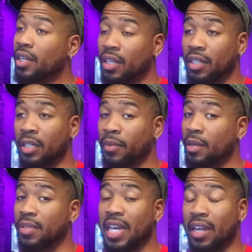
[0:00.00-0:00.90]

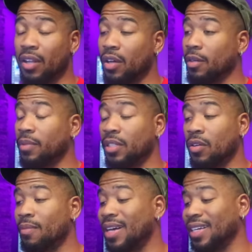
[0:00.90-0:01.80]
Eminem's catalog, but
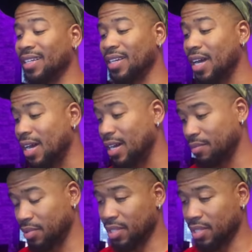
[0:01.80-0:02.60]
oh my god,